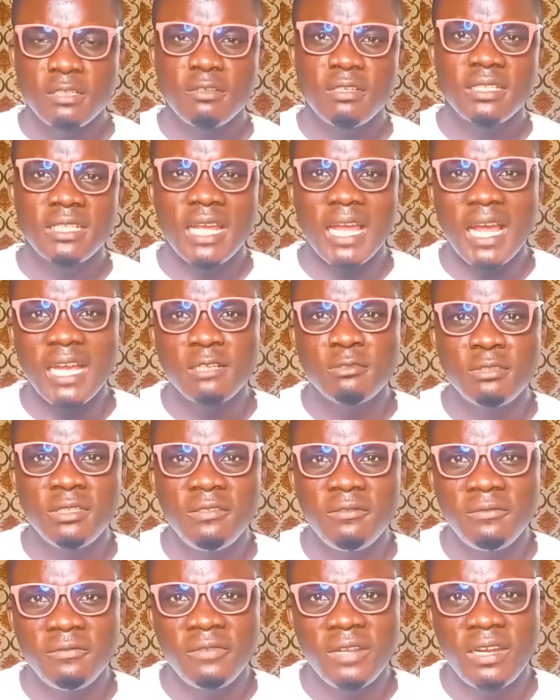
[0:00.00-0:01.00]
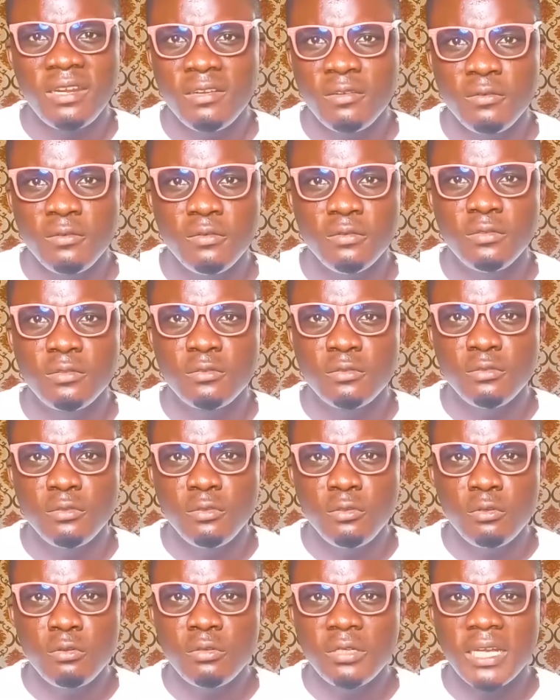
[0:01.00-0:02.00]
So it's actually very good to
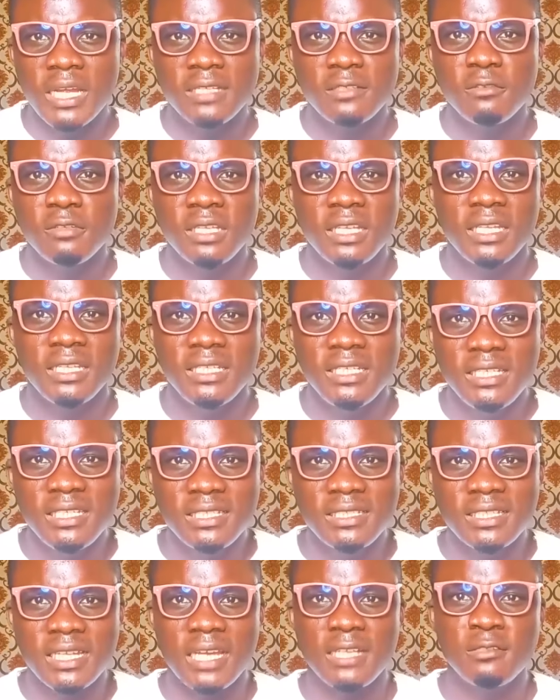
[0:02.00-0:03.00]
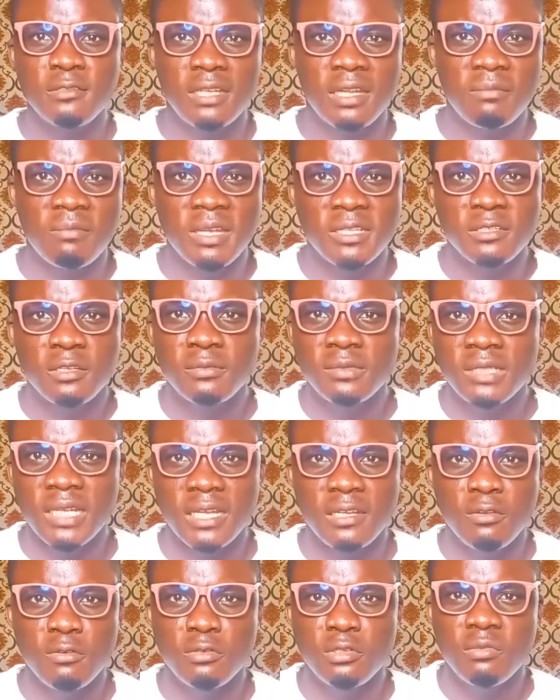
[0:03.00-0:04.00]
know that, okay, this title and my
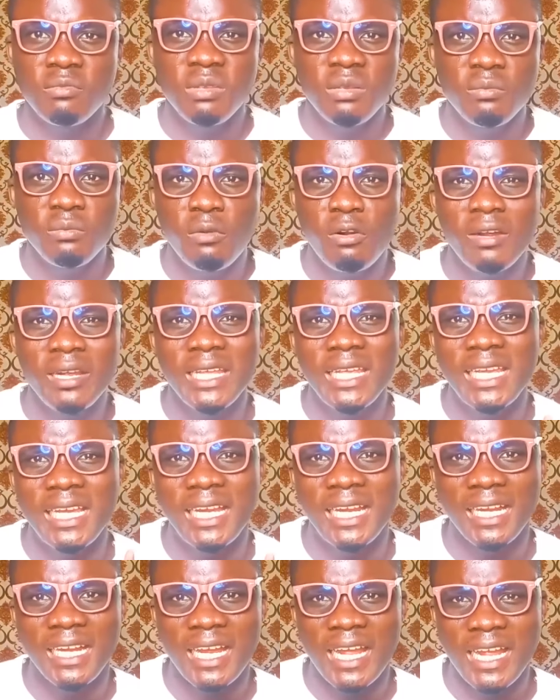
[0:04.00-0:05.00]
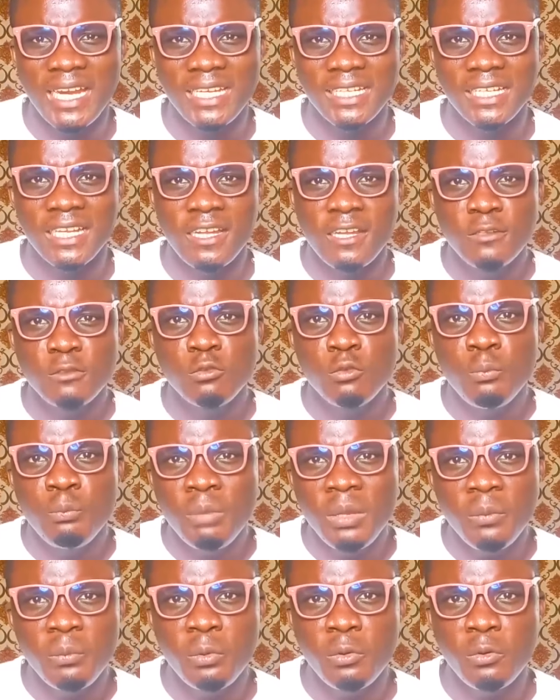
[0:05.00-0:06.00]
subtitle should be more inclined to
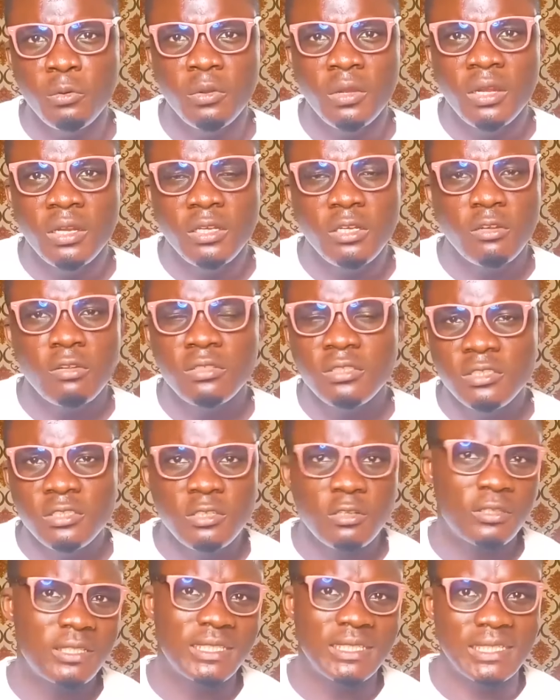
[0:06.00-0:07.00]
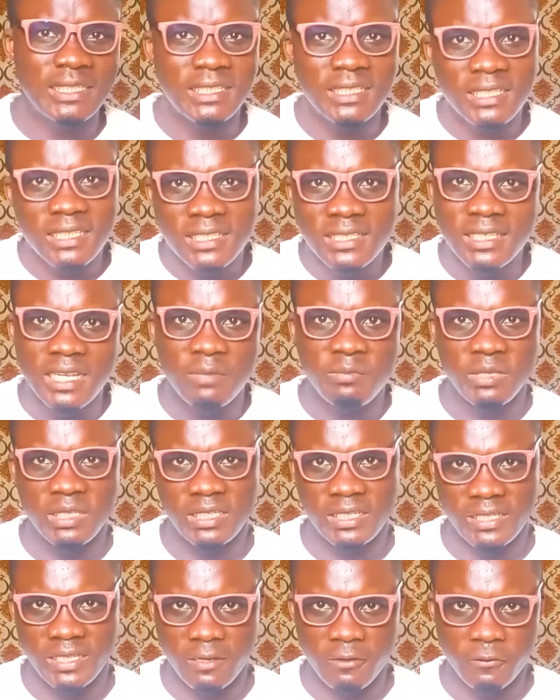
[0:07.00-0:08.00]
people, not just the system
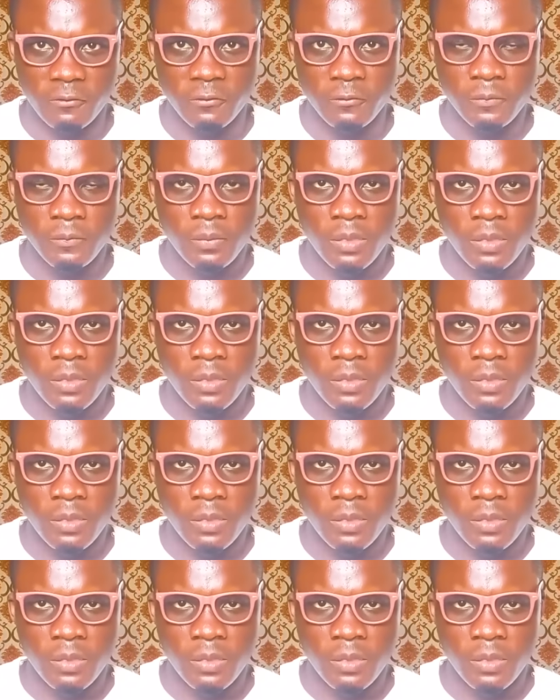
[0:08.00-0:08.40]
itself,